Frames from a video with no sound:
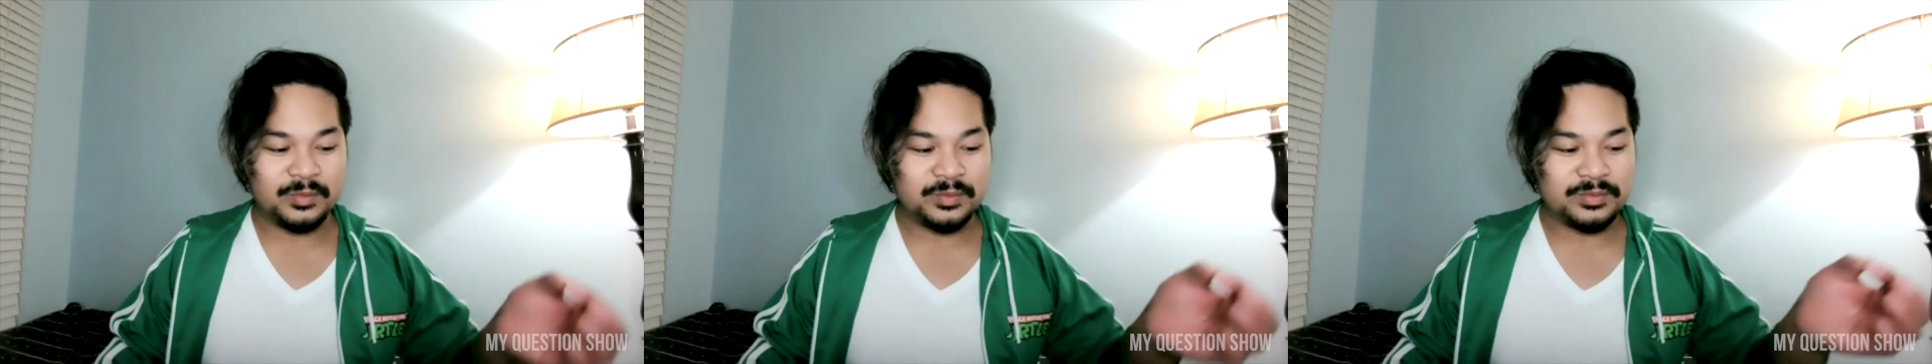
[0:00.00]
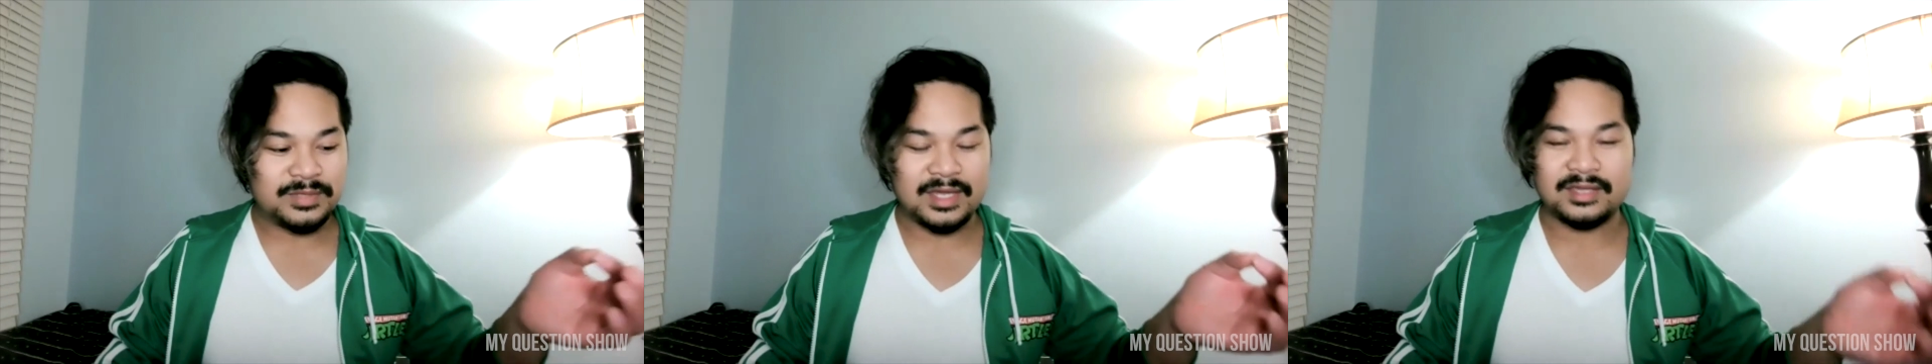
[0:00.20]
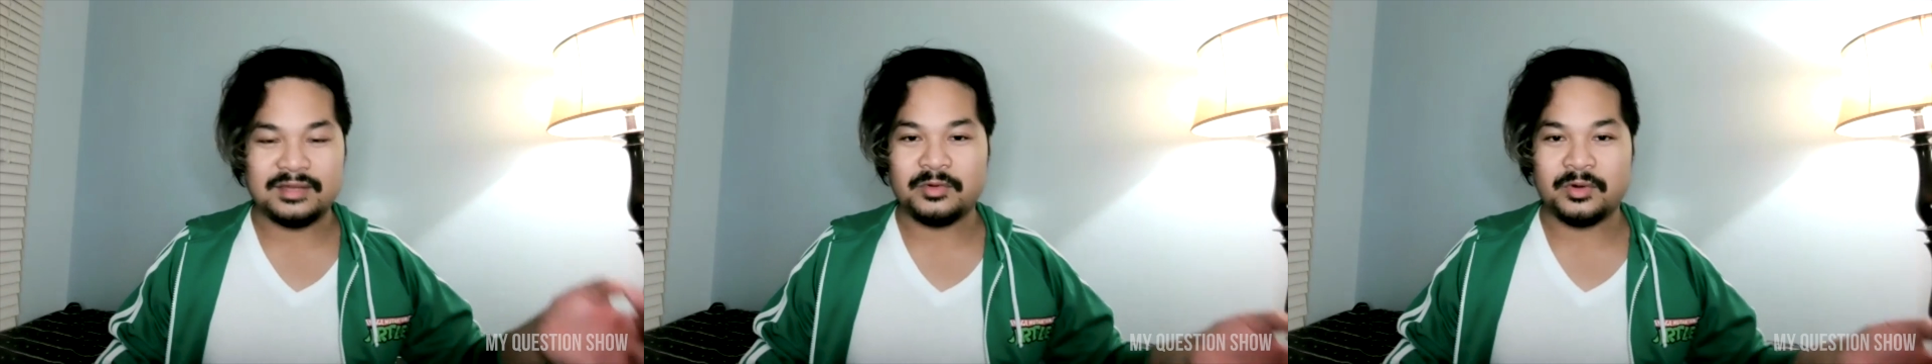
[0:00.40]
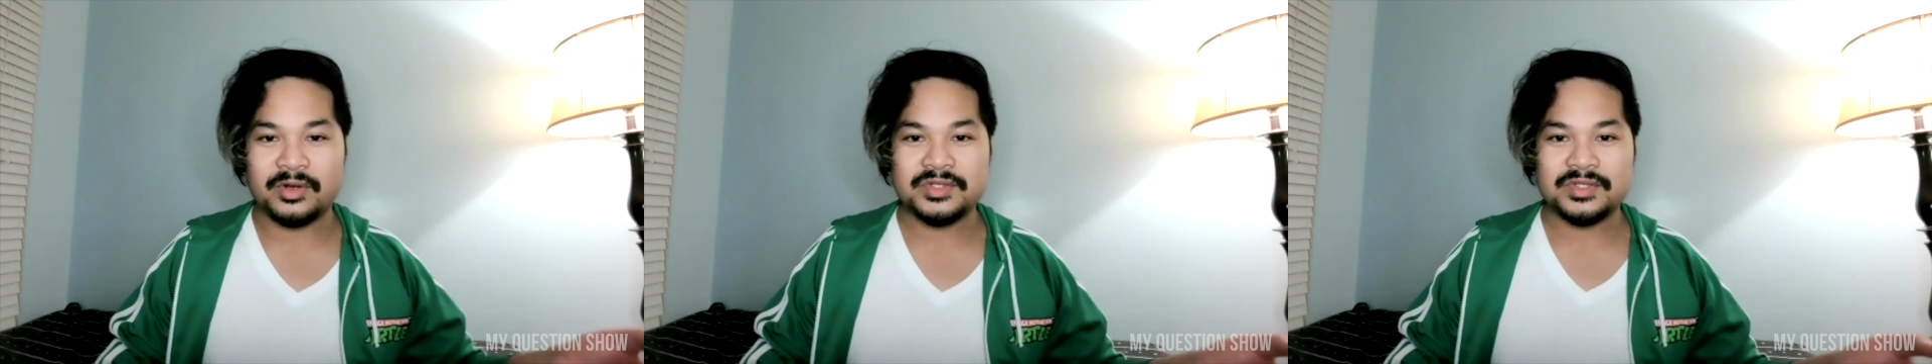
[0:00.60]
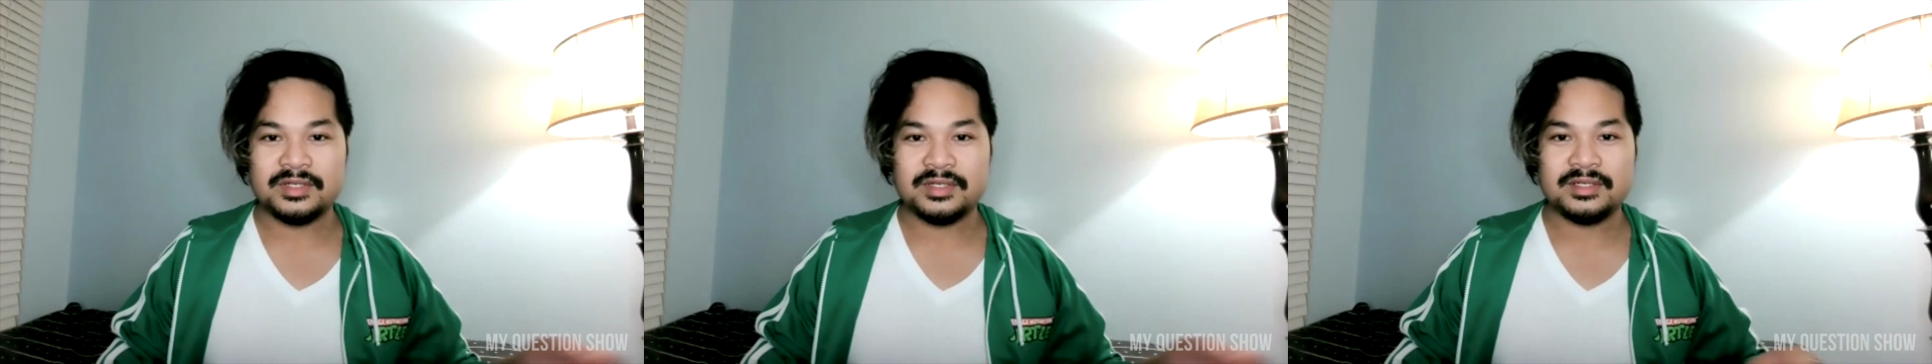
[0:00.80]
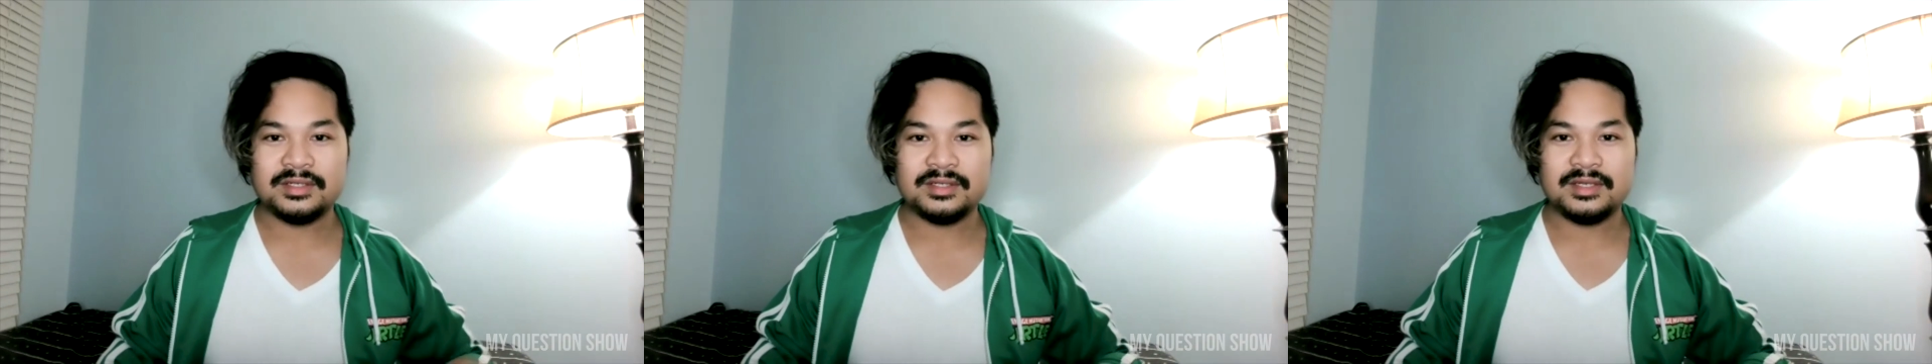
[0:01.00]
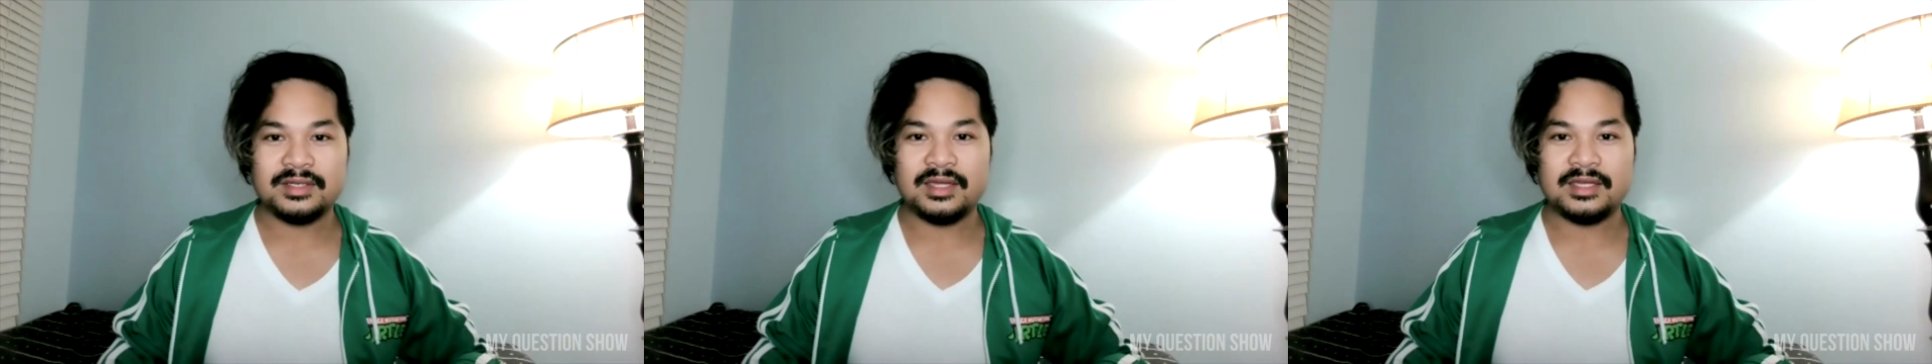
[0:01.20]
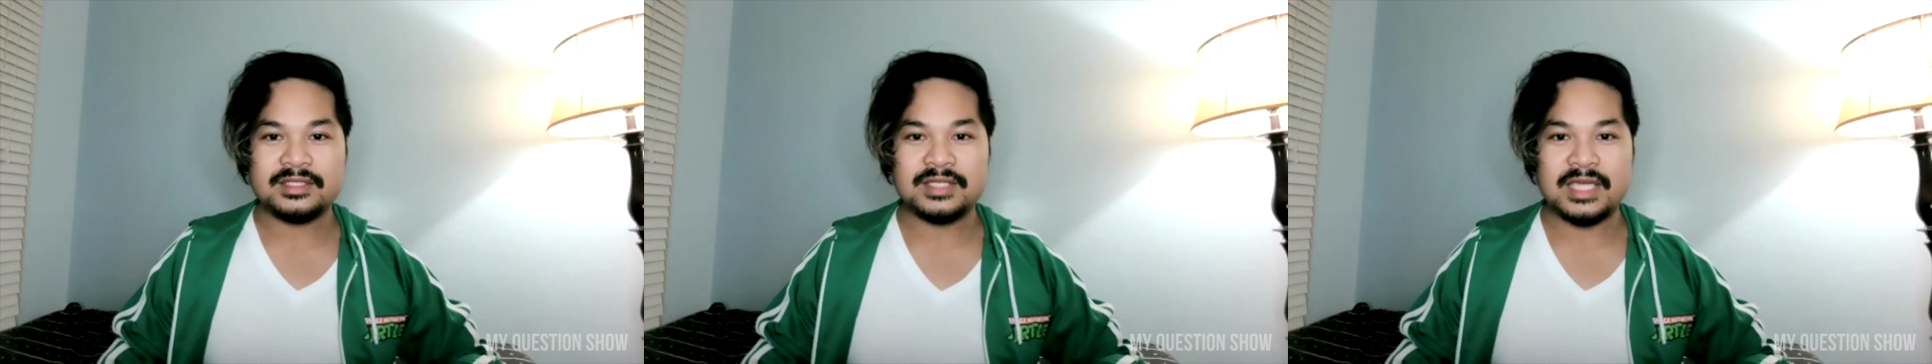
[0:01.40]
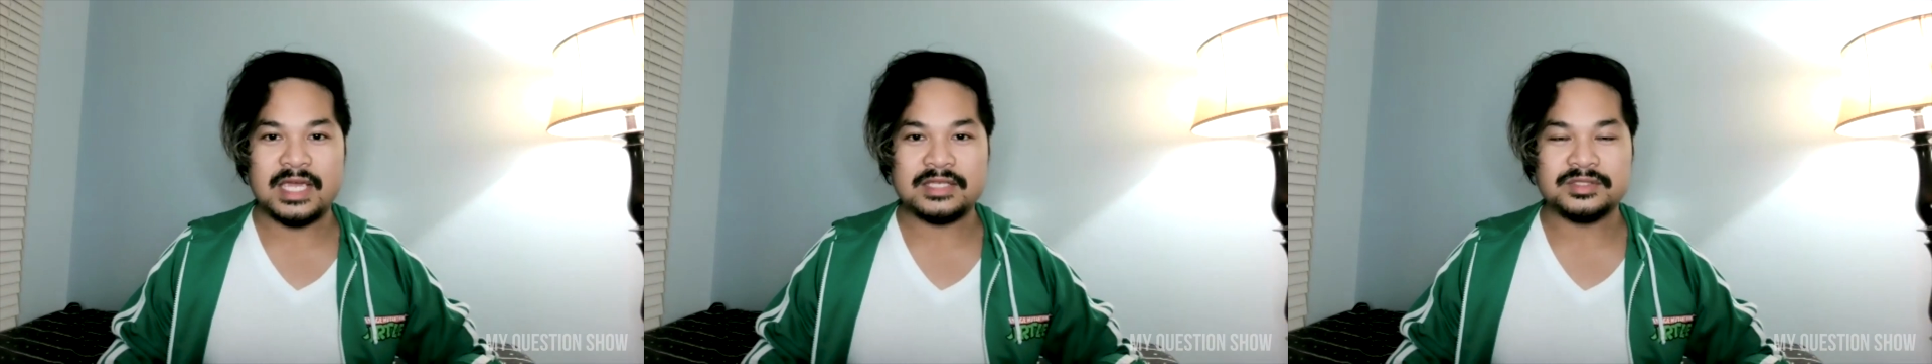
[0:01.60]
Taking orchestra, as